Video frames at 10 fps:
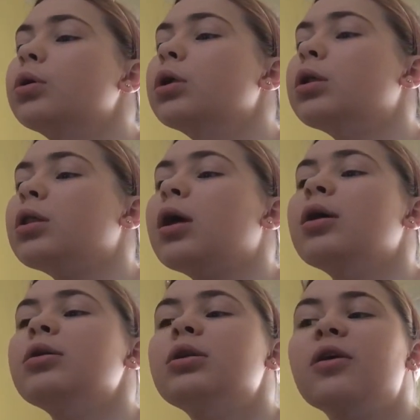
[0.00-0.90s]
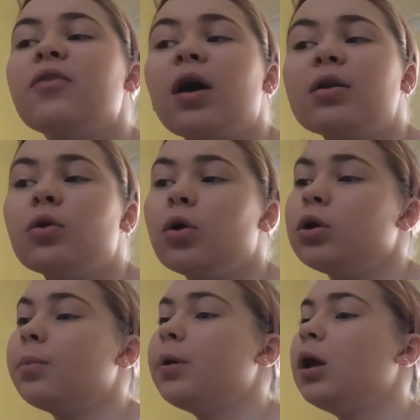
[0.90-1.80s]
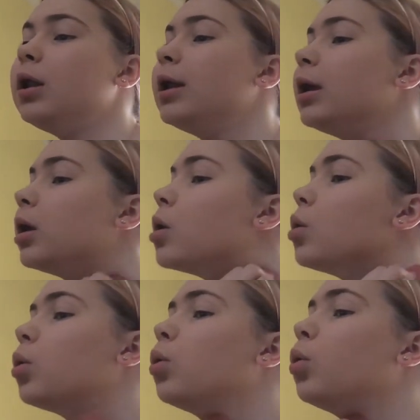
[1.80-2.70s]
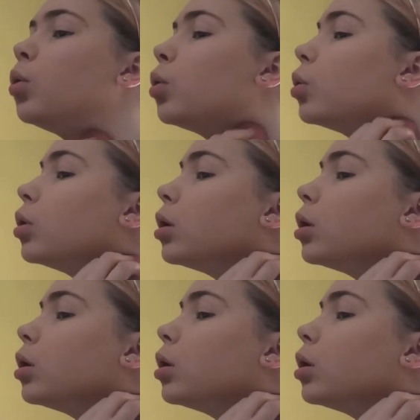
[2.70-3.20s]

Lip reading: and that if I had gotten up early, or